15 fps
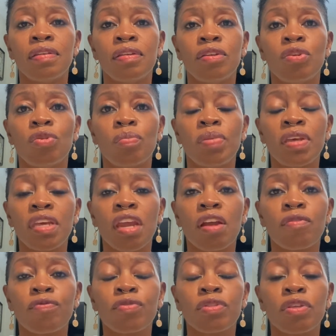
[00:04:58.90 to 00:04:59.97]
you know, be
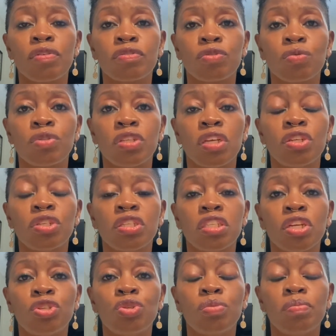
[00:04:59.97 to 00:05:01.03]
careful with the associations
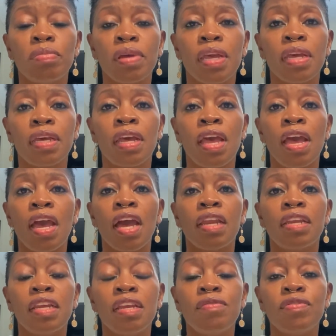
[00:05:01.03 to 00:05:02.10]
that you make.
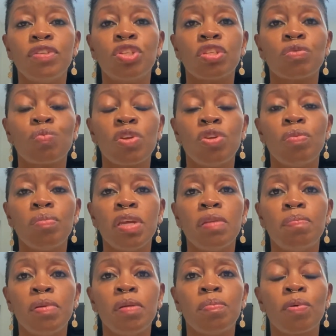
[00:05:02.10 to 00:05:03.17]
And even just when you
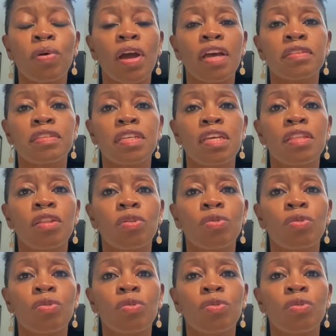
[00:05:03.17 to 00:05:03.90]
meet people, asking the